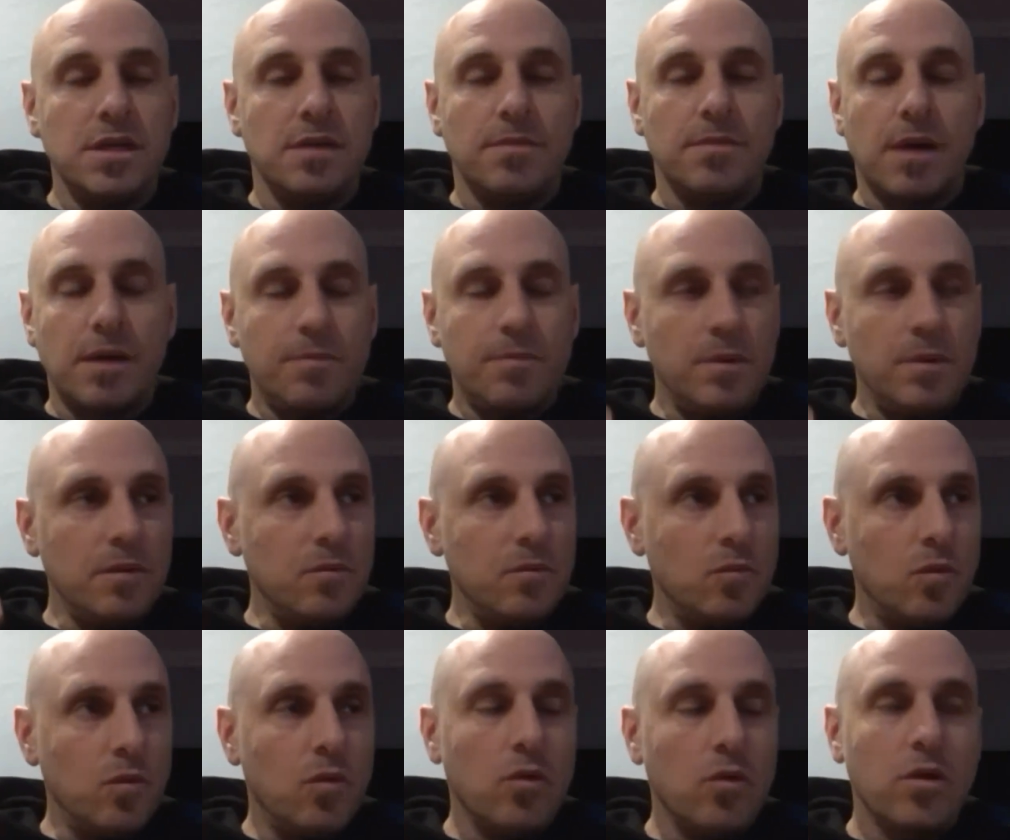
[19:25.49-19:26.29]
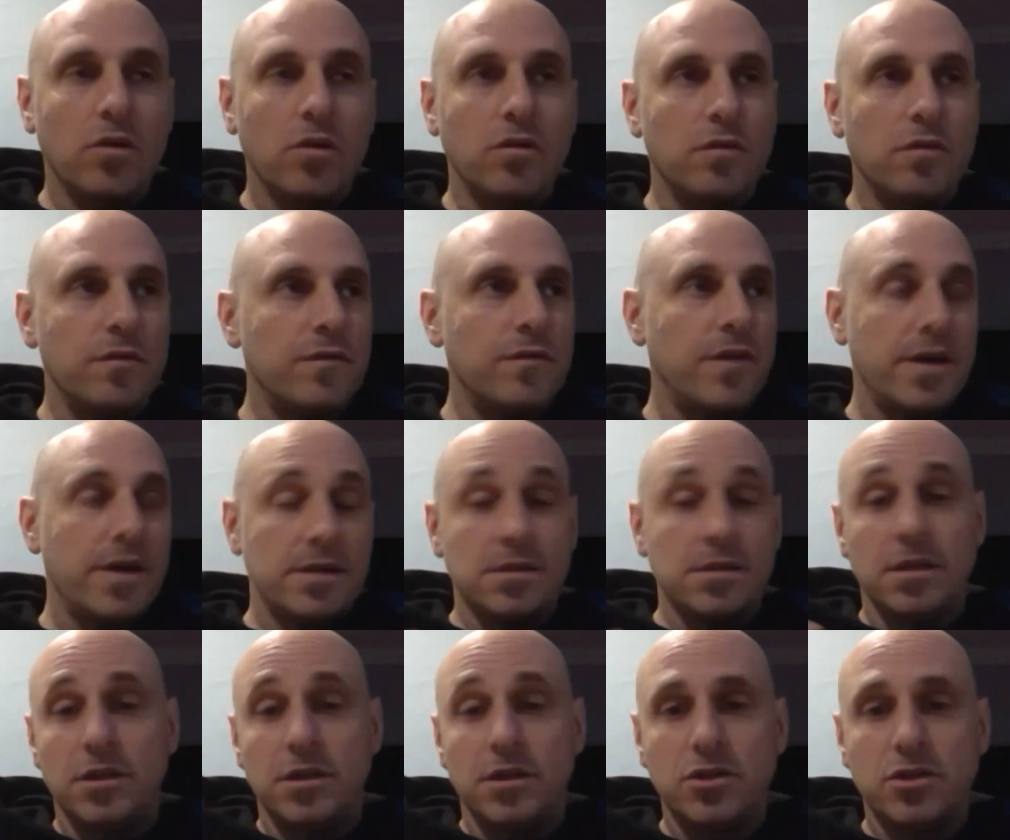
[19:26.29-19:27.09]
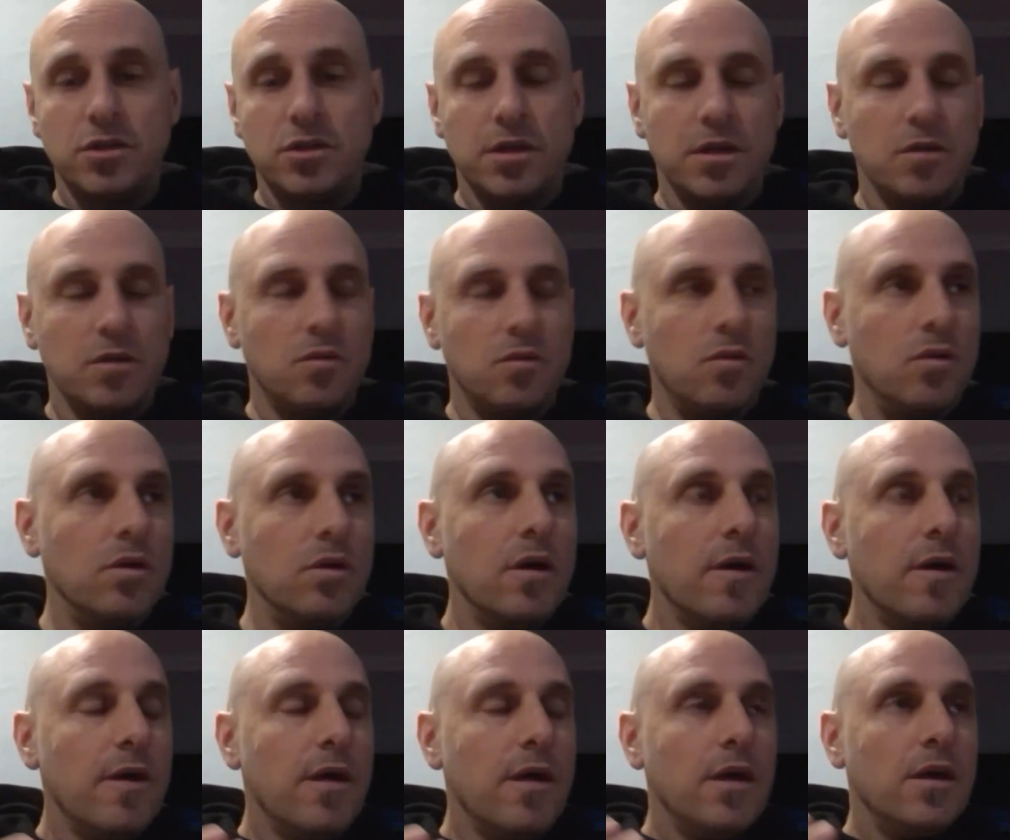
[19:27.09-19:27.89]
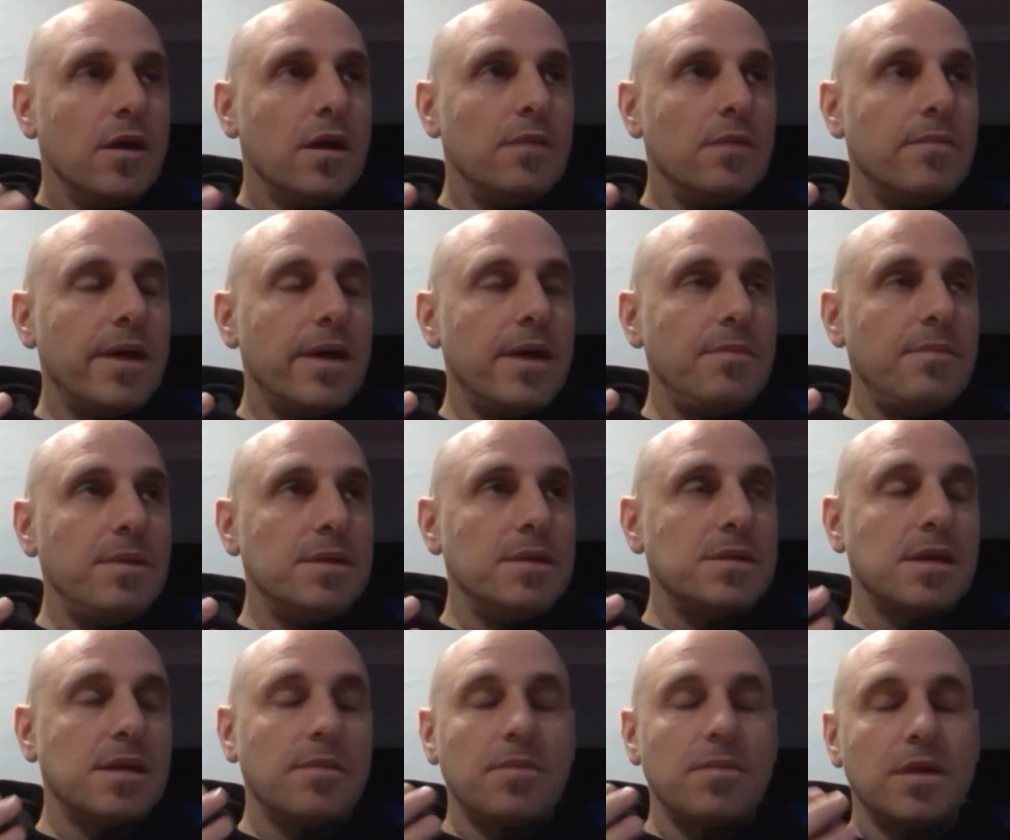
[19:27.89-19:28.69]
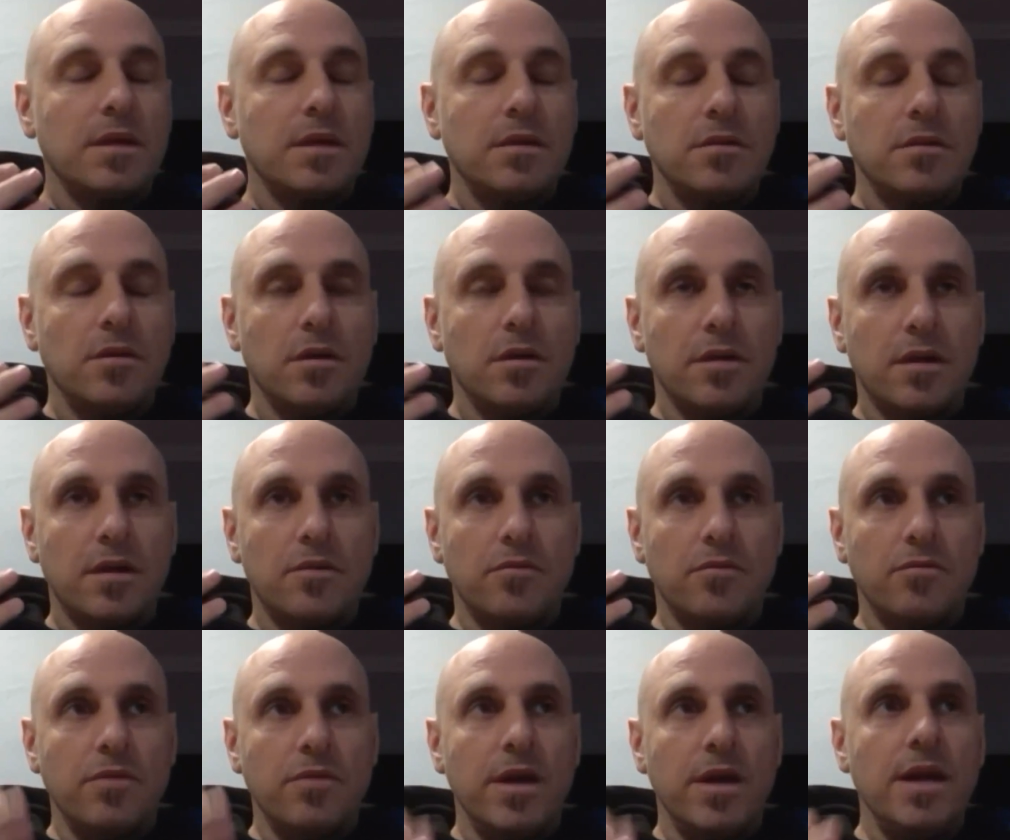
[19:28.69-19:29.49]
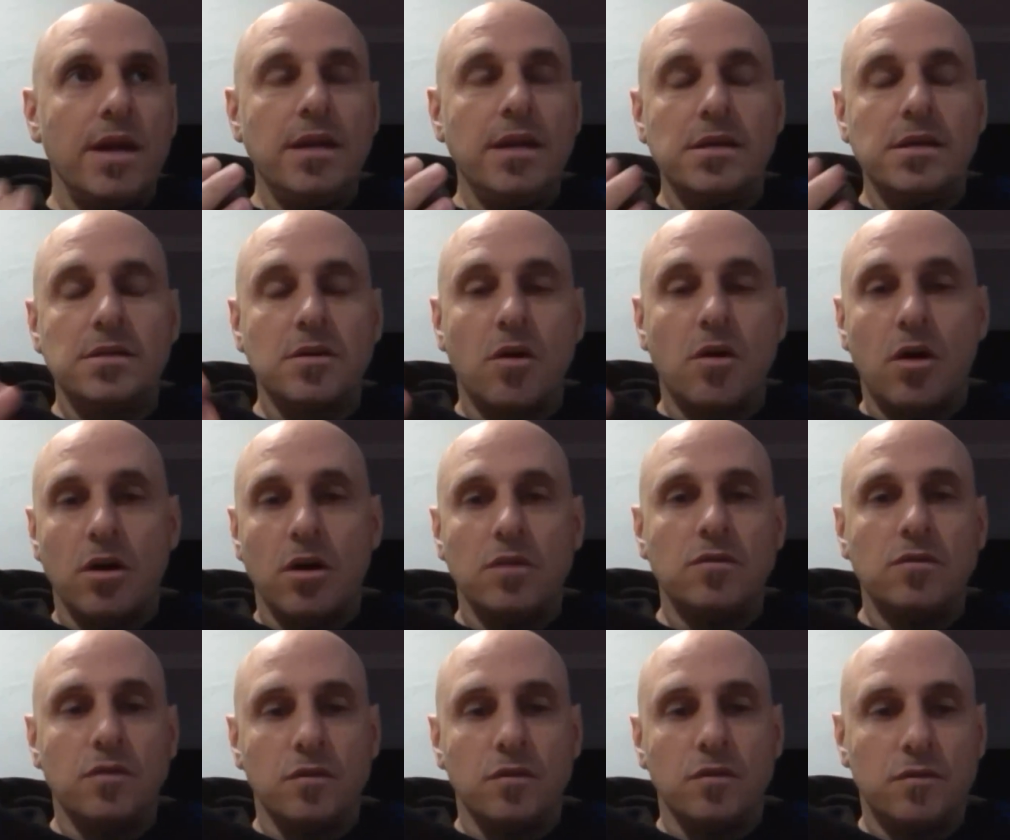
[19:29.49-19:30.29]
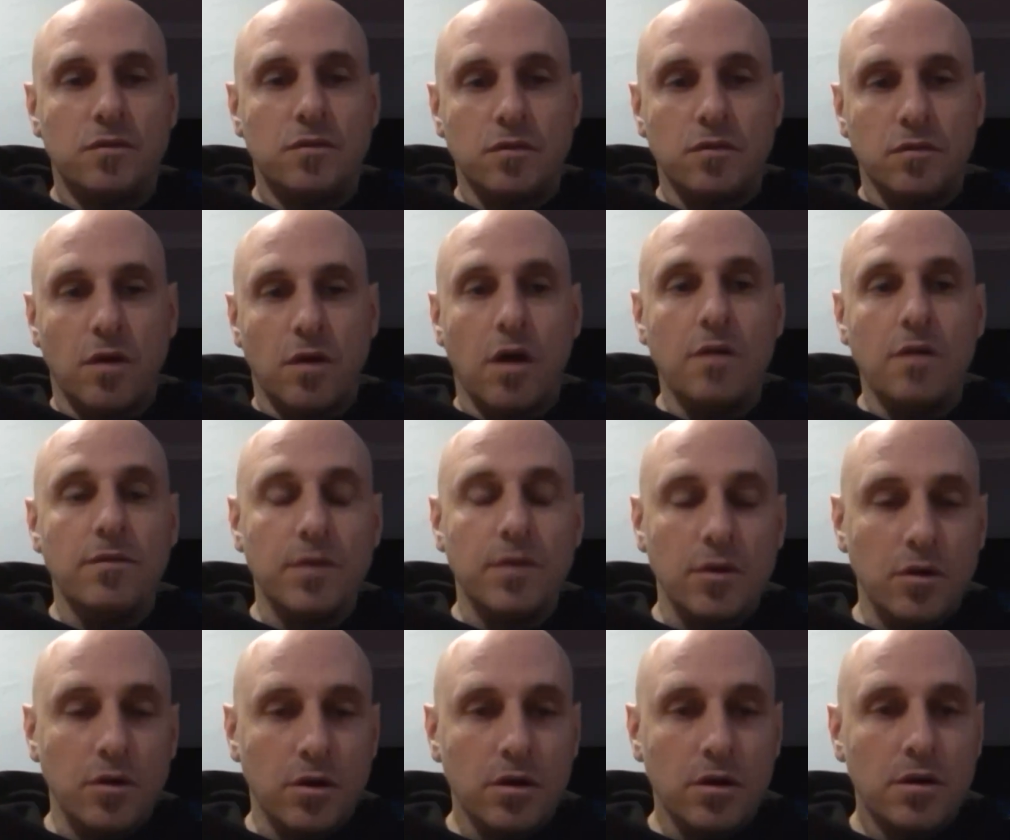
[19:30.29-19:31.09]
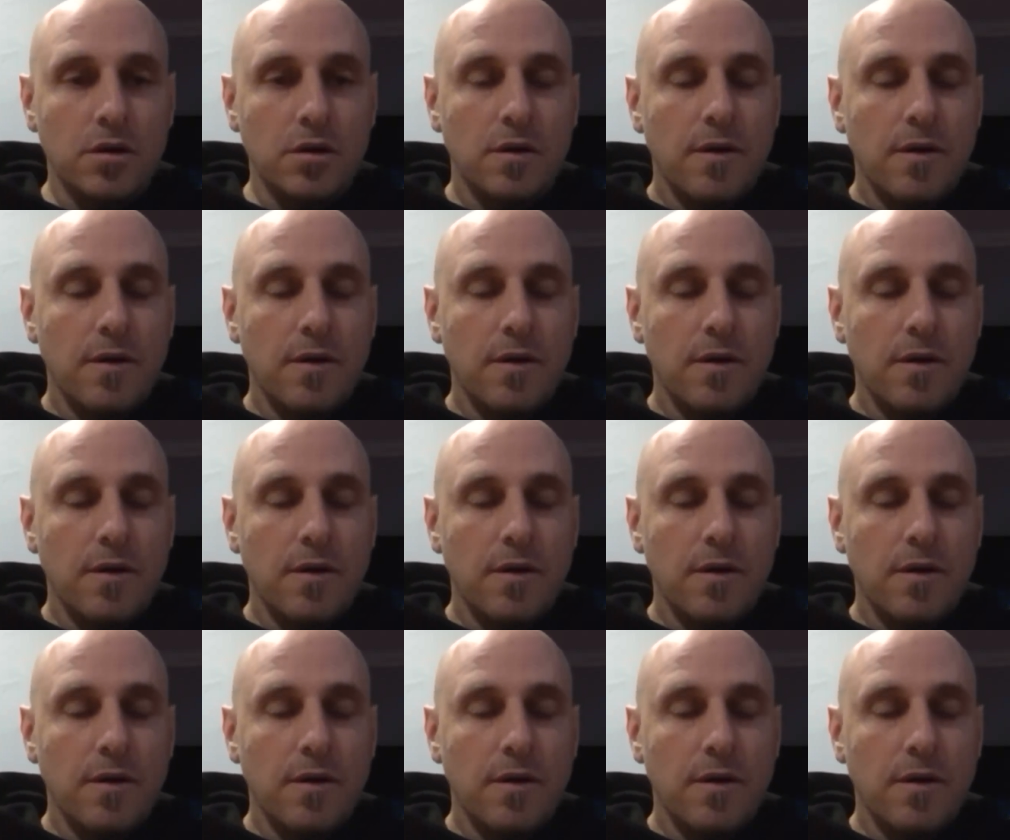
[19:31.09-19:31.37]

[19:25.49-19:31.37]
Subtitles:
It might be worn on your face literally, or it may be something, you know, that really is hard to overlook.